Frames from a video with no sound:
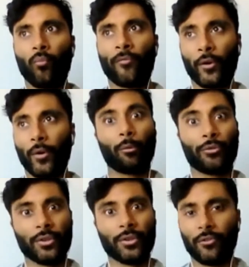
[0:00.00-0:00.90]
figure out what
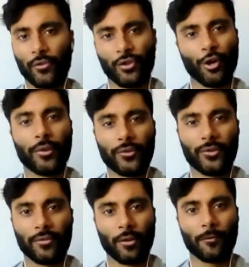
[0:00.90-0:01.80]
the tone of the show
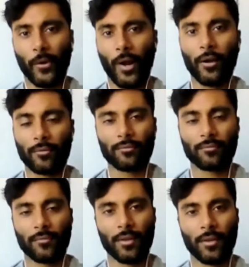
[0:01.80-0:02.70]
was. You know, figure out
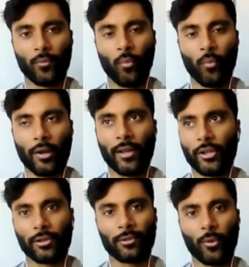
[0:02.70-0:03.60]
what
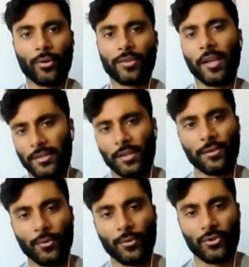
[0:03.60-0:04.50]
Elliot Lawrence likes to
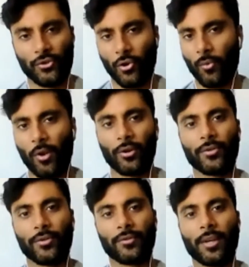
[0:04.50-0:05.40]
do as a
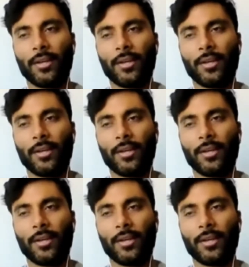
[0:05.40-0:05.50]
showrunner,